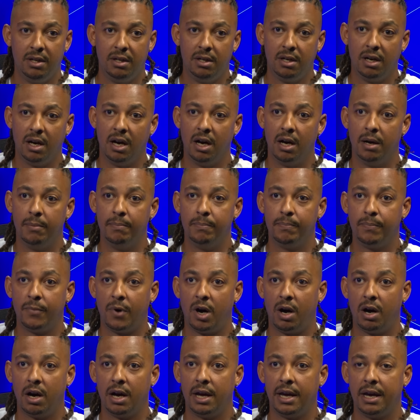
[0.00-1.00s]

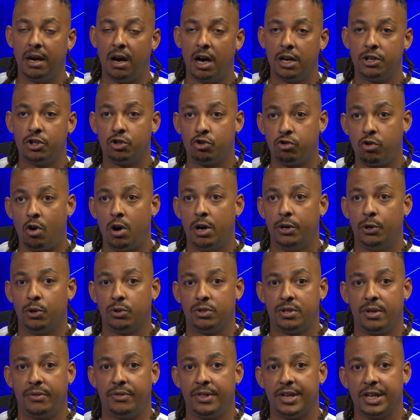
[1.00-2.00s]
I try not
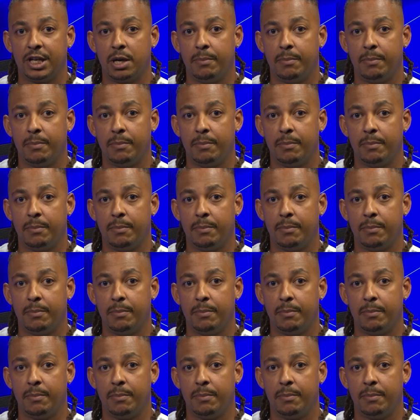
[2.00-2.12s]
to think